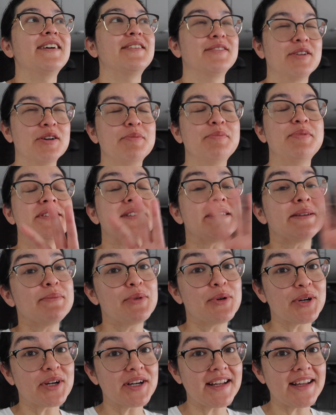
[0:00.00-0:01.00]
Well, busy
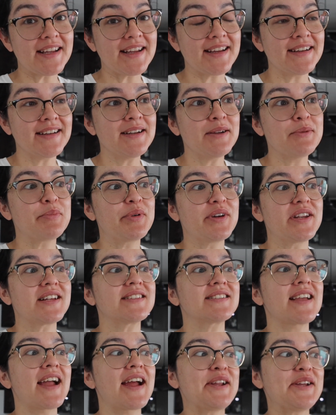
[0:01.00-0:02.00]
morning, but
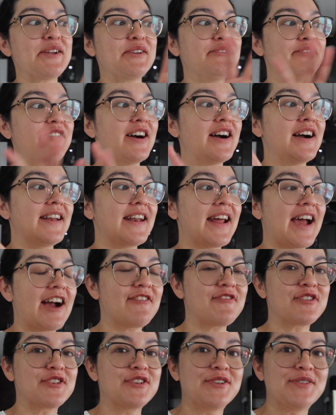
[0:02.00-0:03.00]
exciting, fun
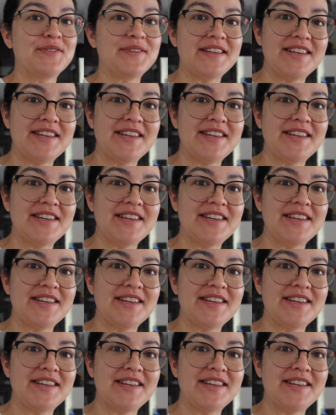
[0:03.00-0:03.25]
afternoon,